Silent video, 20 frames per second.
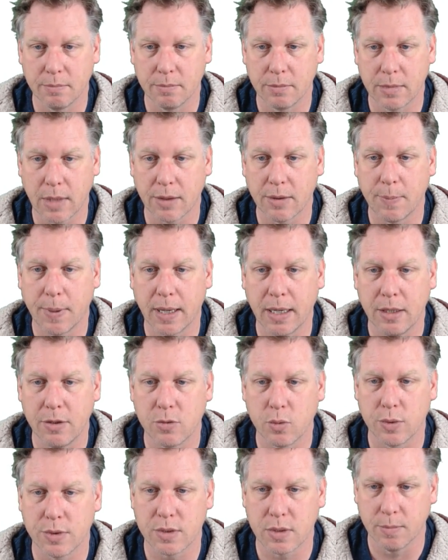another
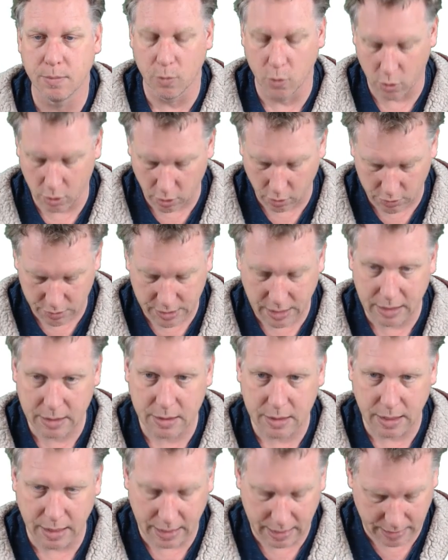page with some more
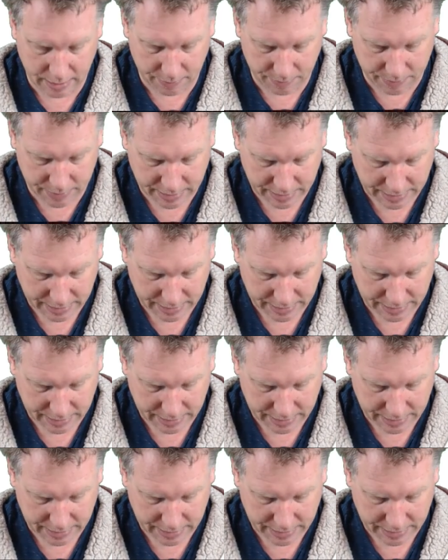content. And